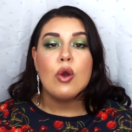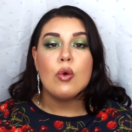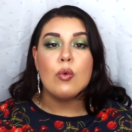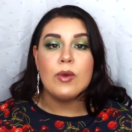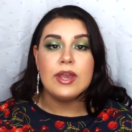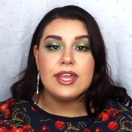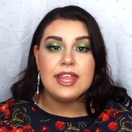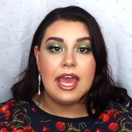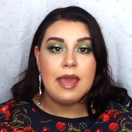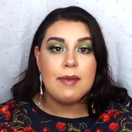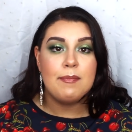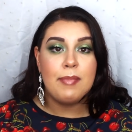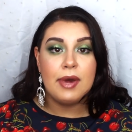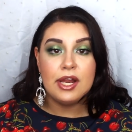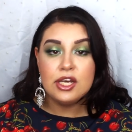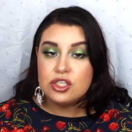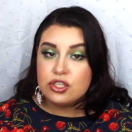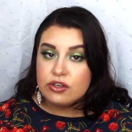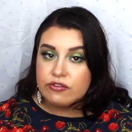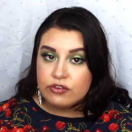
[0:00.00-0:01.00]
with a
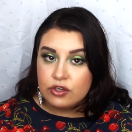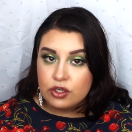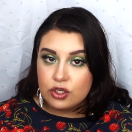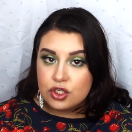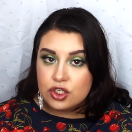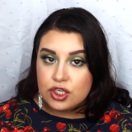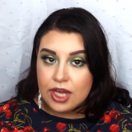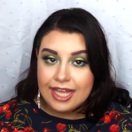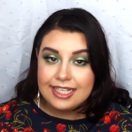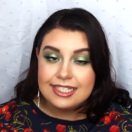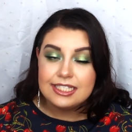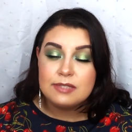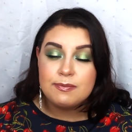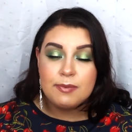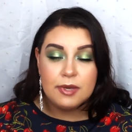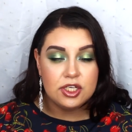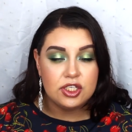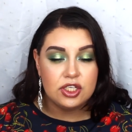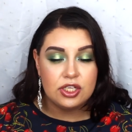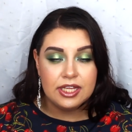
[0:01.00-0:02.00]
bunch of new shades,
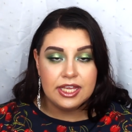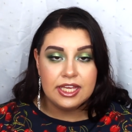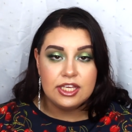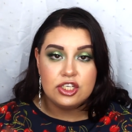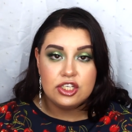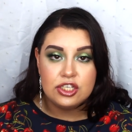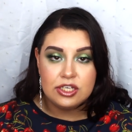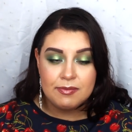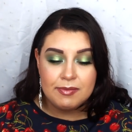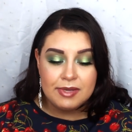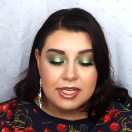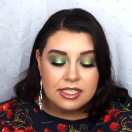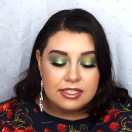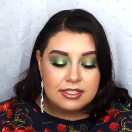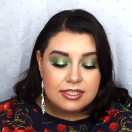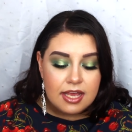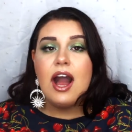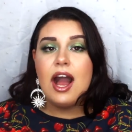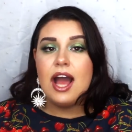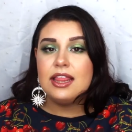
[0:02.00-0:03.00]
especially shimmers.